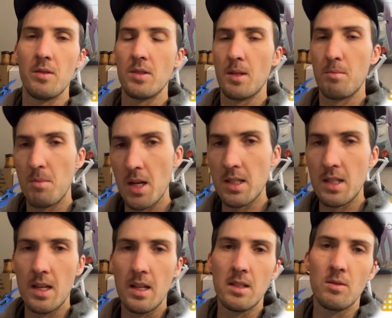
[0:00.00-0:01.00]
It was in
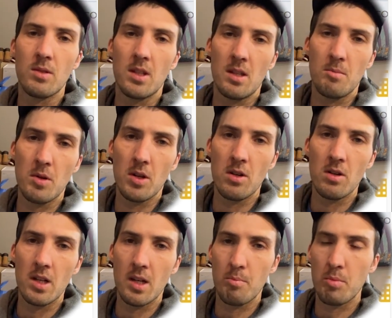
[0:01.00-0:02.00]
Mustangs, it was in the
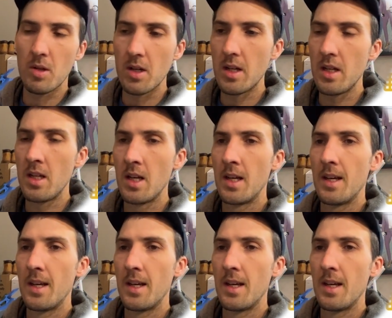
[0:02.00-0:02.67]
Mercury Capri,